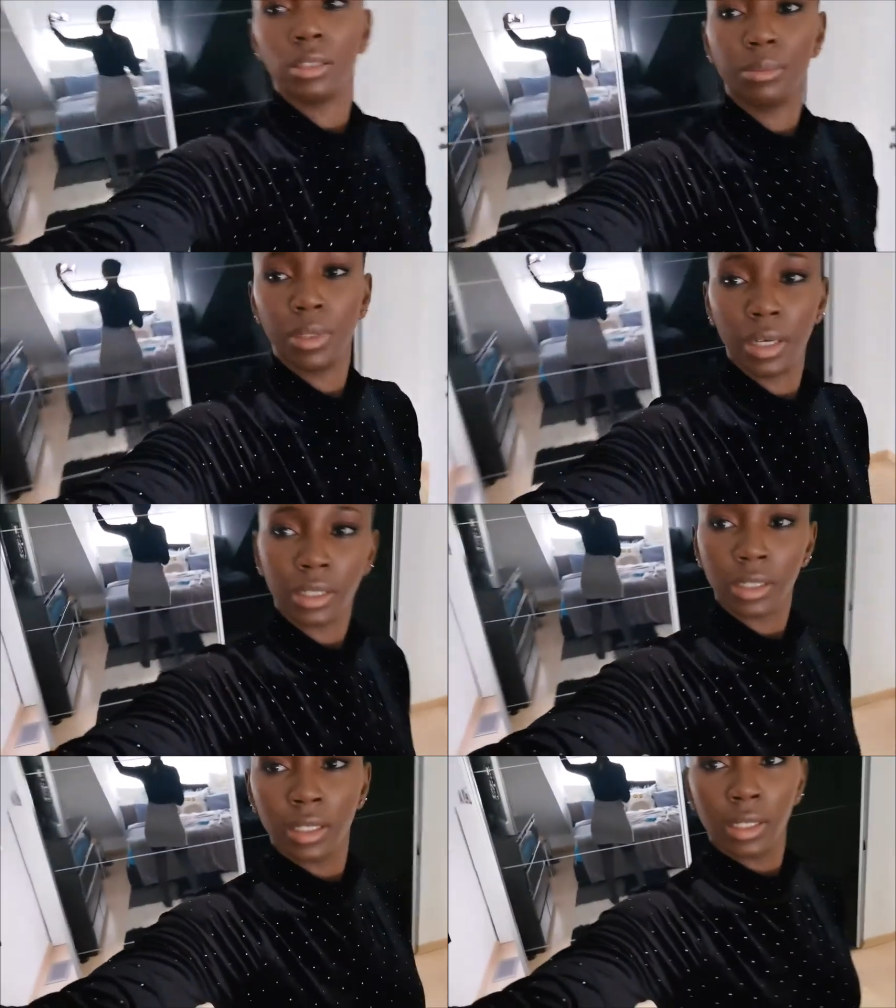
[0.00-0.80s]
see behind.
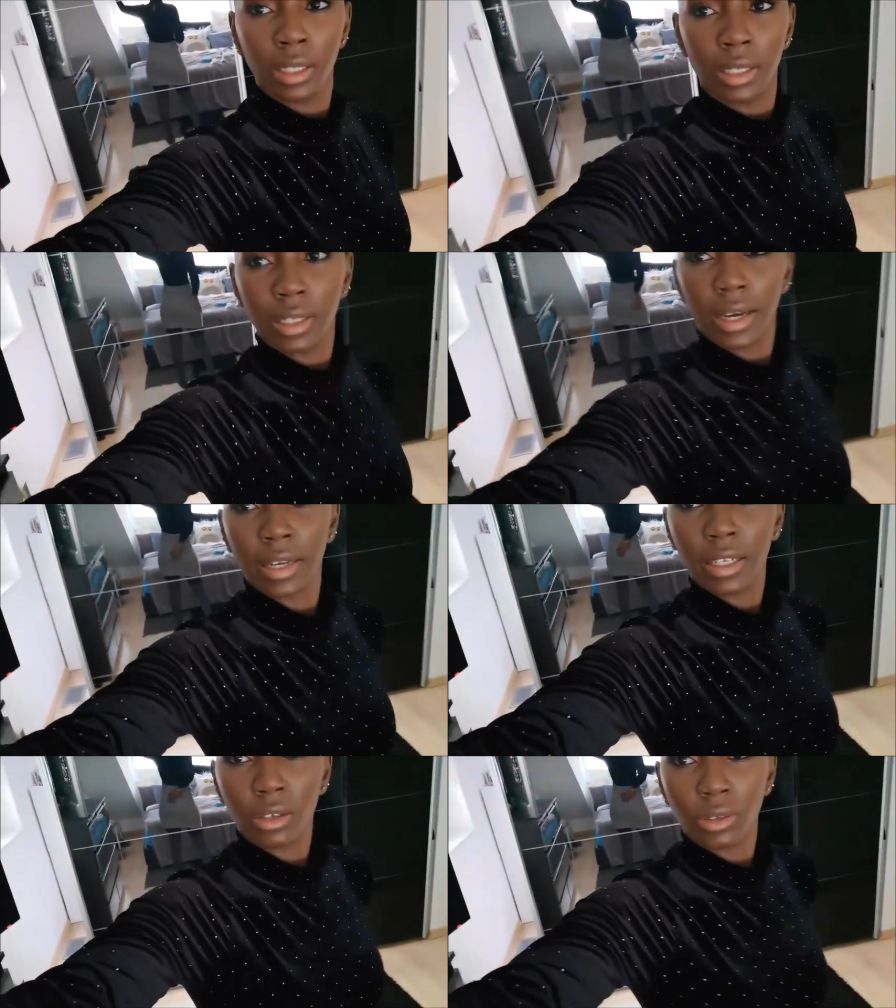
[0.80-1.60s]
Yeah, and
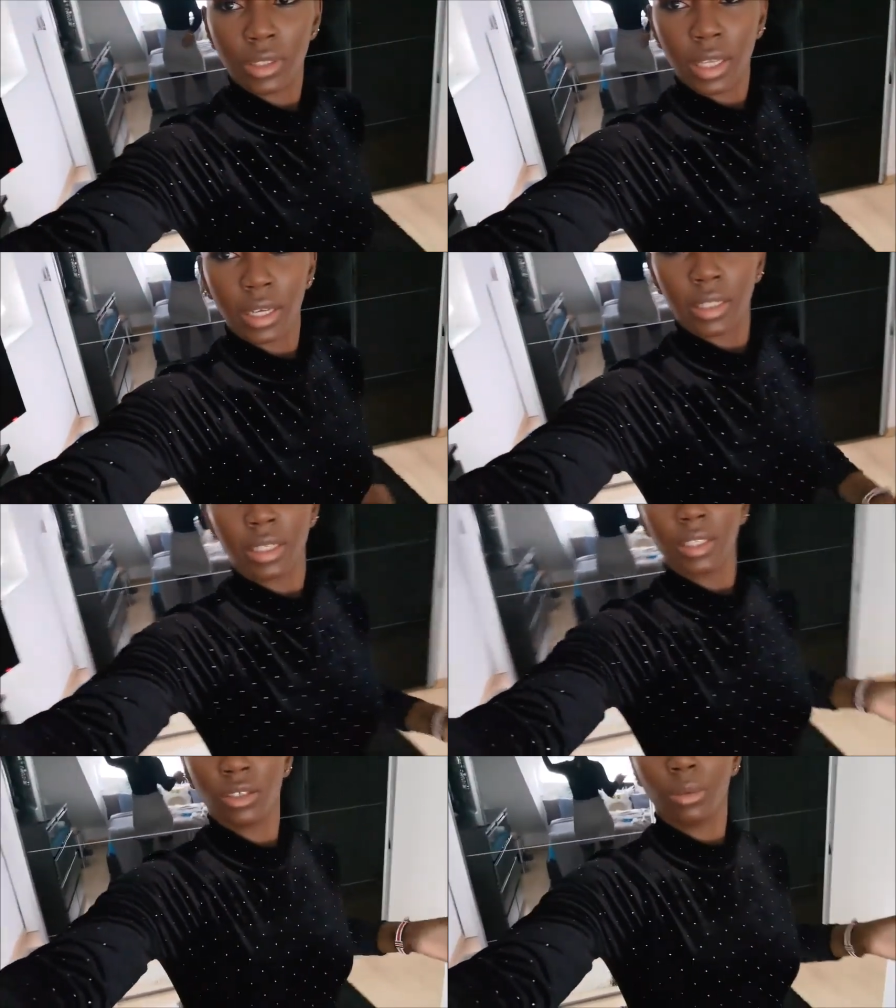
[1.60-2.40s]
it looks nice, and
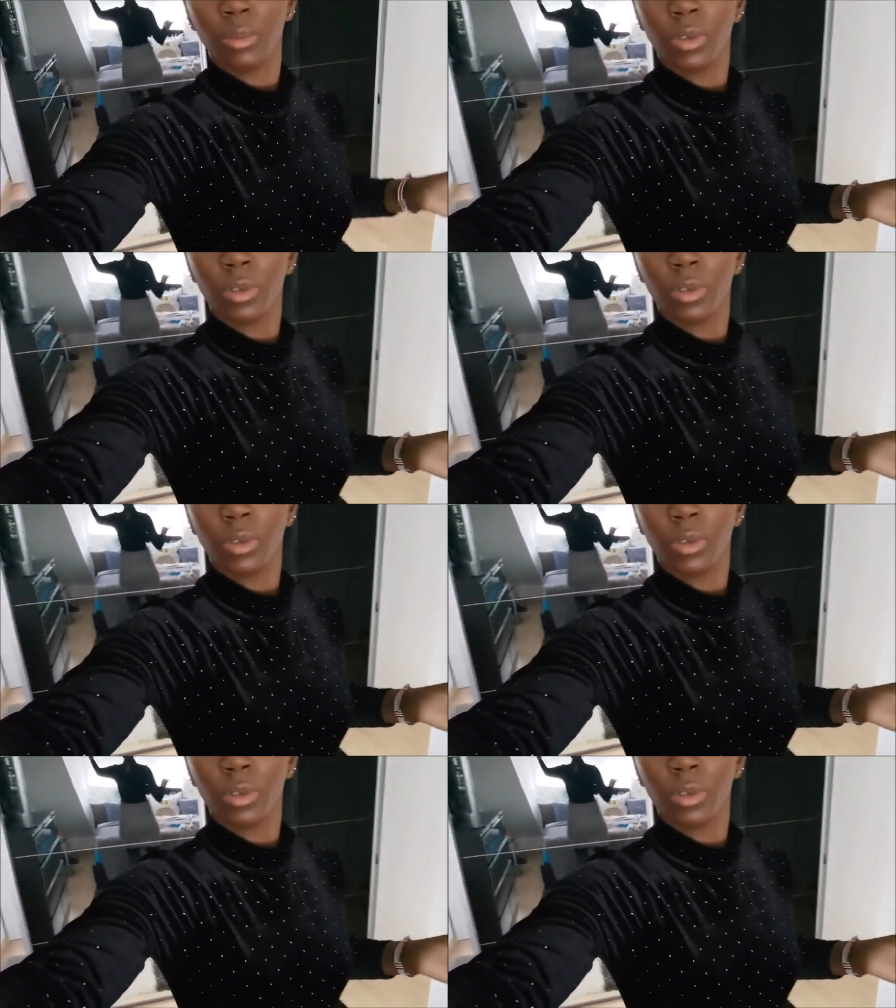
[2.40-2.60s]
it's not